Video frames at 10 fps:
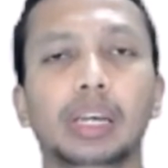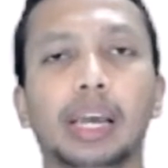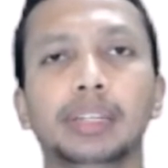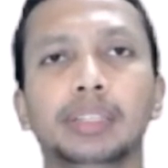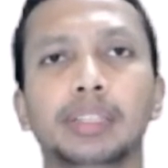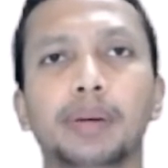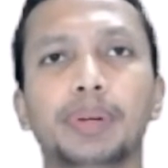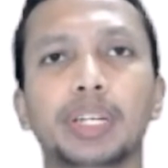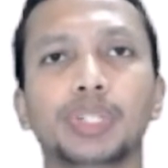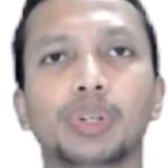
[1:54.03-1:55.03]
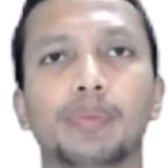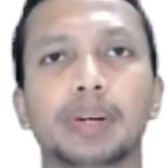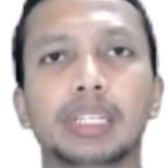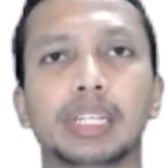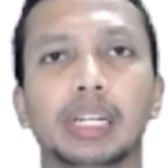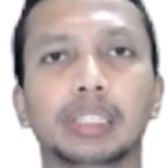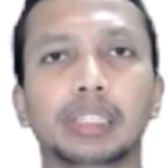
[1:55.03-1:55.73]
and interpretation of result,